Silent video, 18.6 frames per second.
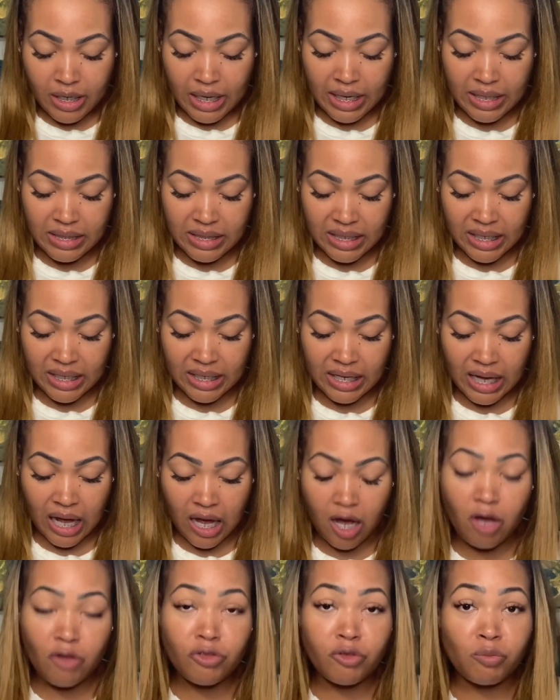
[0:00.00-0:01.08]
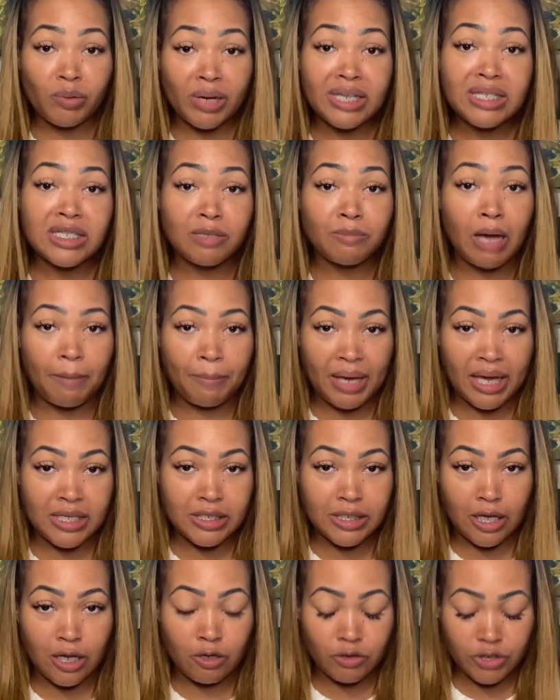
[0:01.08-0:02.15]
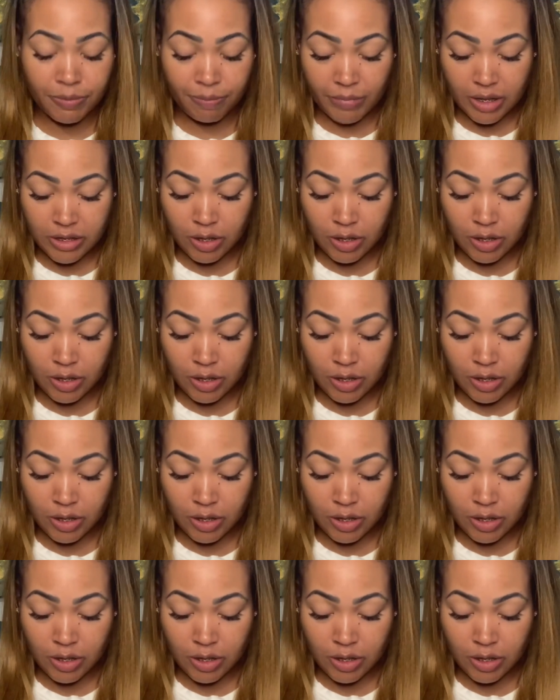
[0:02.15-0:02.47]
And then all the rest of my pesos.